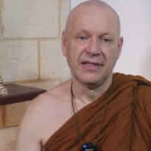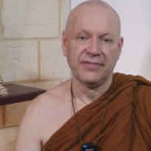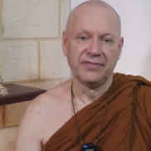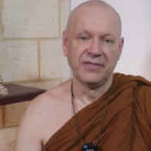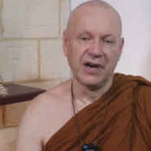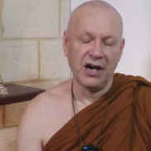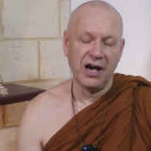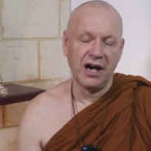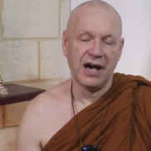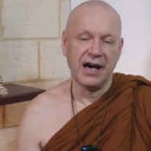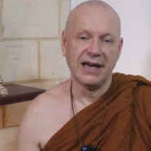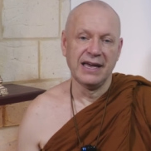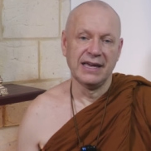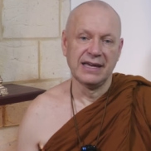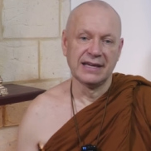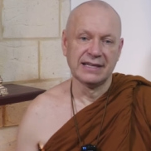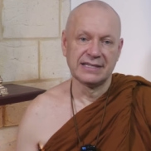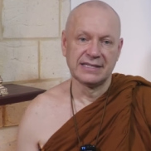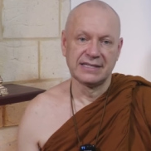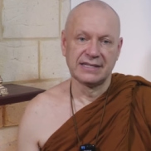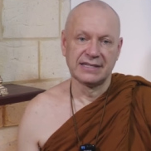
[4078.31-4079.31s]
the
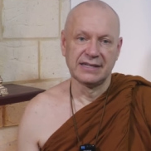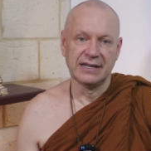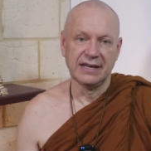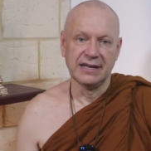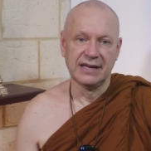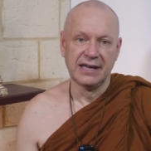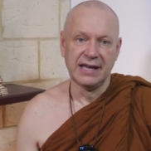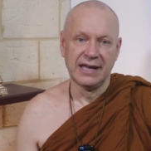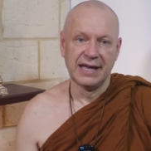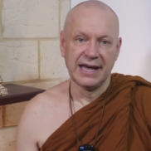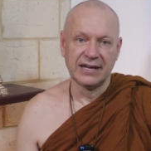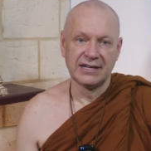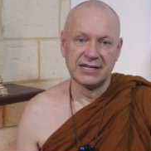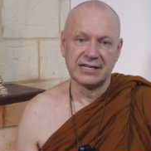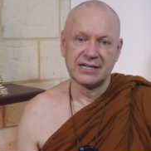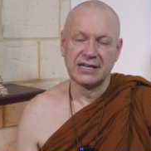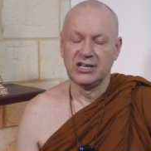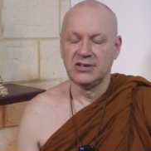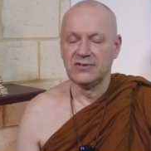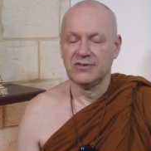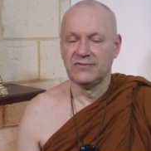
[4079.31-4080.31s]
highest
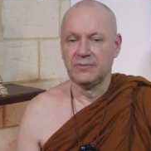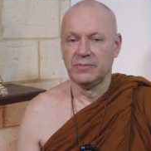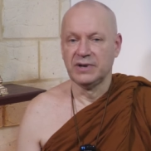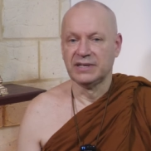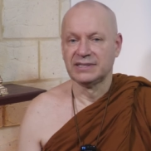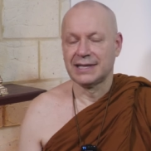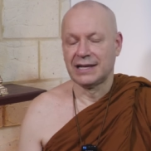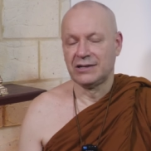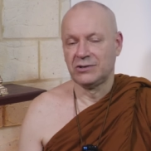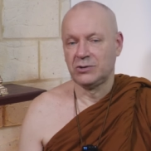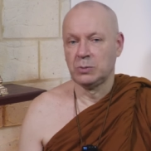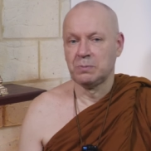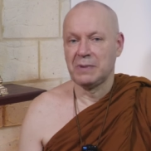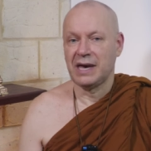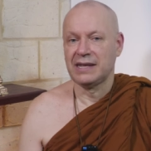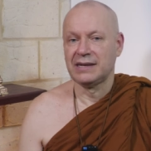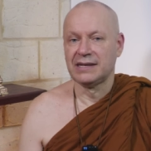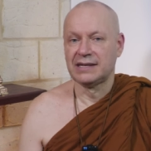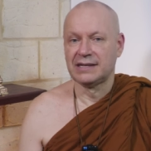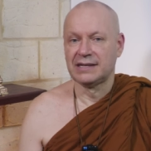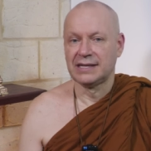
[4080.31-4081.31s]
achievements that
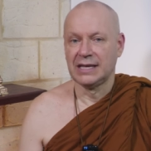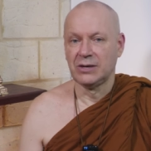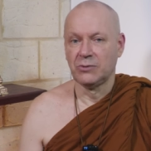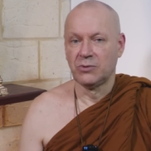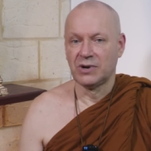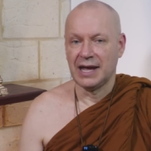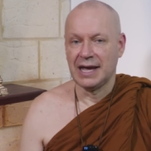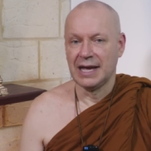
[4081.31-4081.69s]
humanity were